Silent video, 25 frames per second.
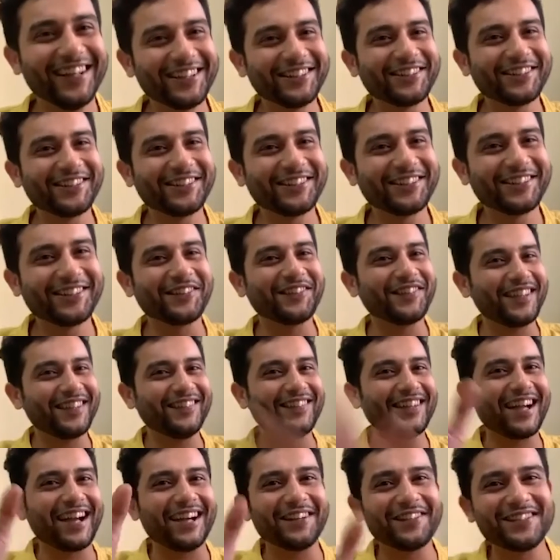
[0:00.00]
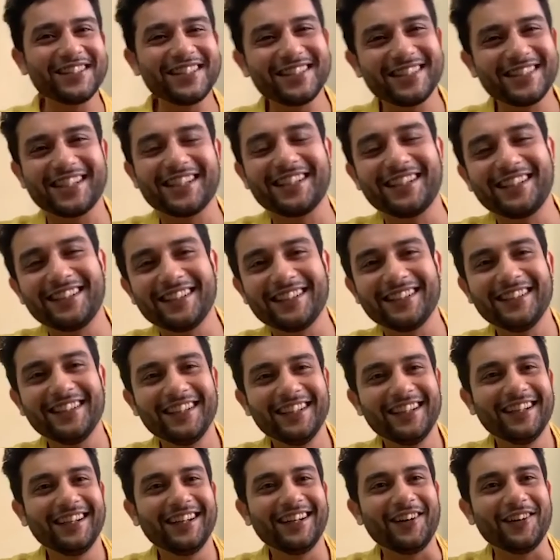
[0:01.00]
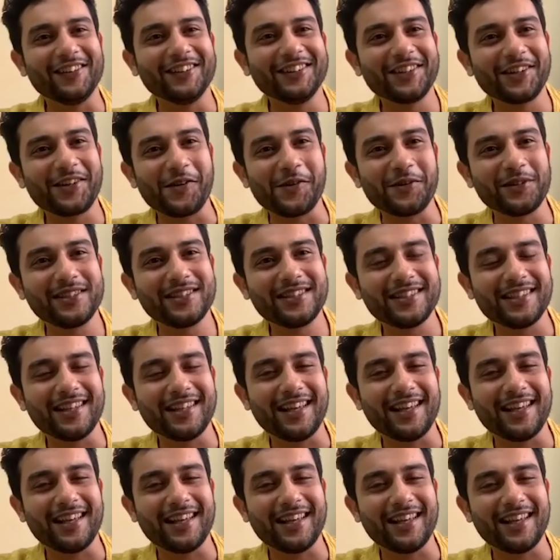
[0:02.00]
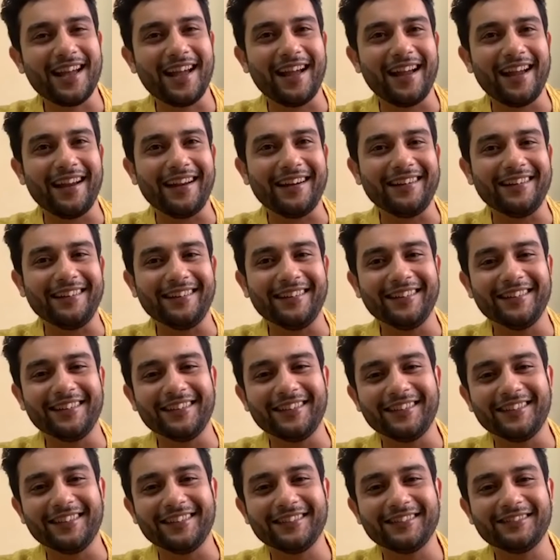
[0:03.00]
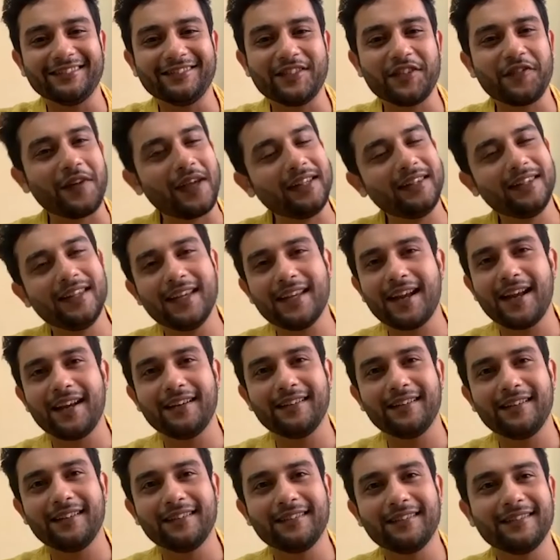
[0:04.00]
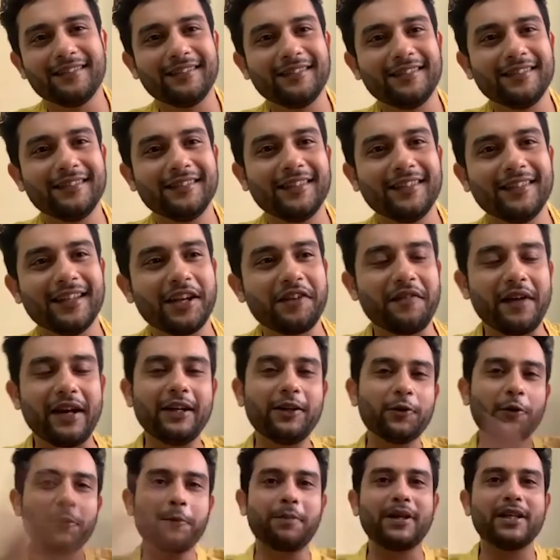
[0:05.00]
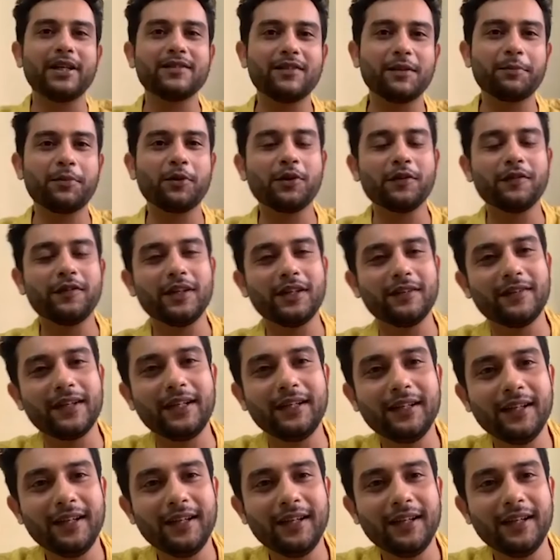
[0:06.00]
So we kind of just did it on the course. And we went there and the event took place, a beautiful event.